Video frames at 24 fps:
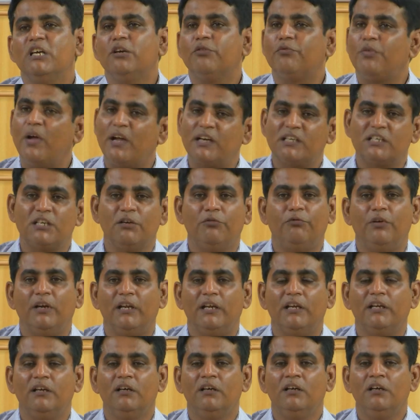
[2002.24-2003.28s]

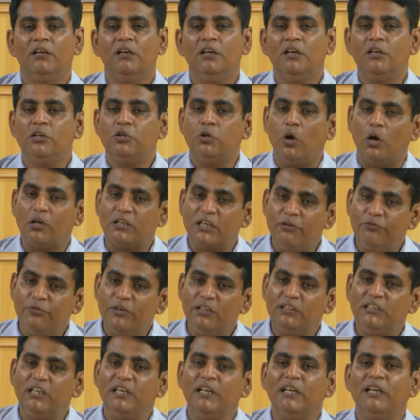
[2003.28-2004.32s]
effectively. Not
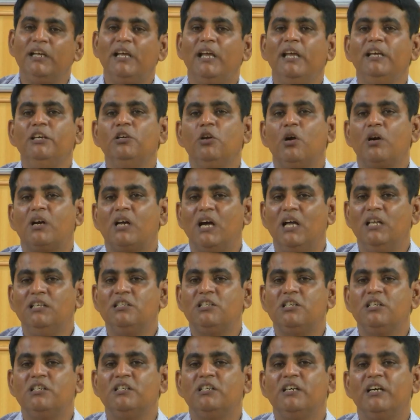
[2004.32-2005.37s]
everything in your
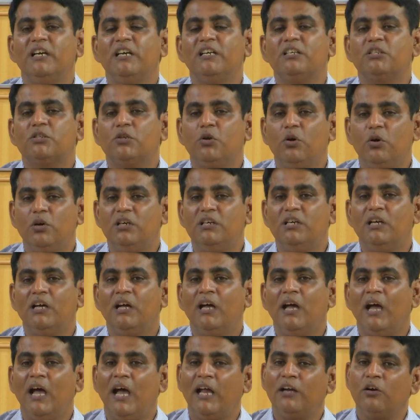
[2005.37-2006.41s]
culture is good,
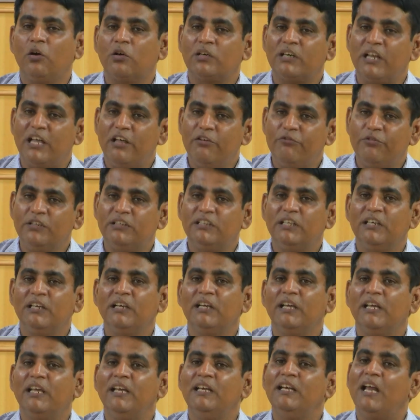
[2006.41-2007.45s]
and not
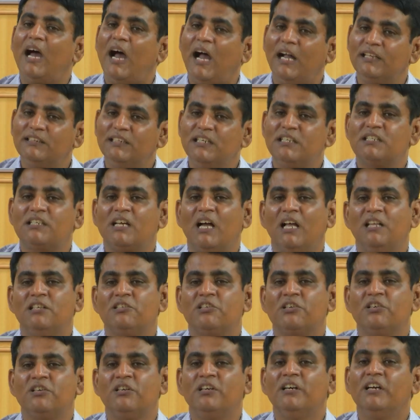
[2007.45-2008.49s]
everything in others'
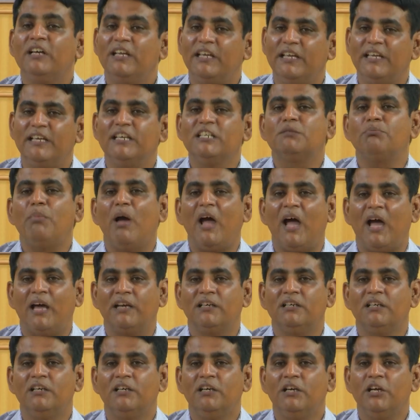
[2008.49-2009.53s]
culture is
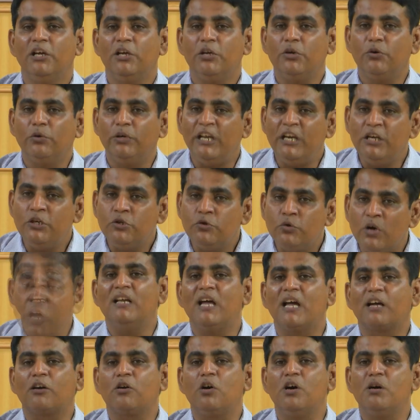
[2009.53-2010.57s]
bad. You need to
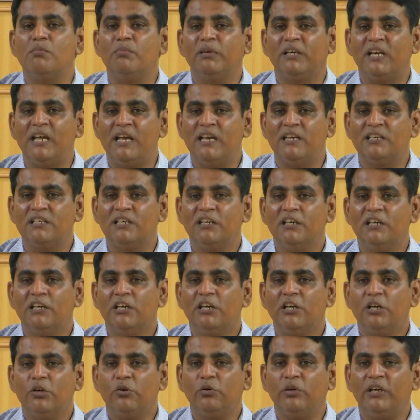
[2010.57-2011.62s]
accommodate,
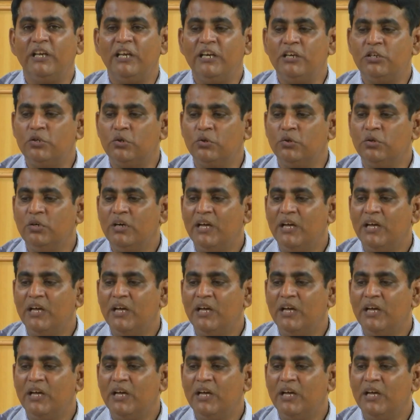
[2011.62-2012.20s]
you need to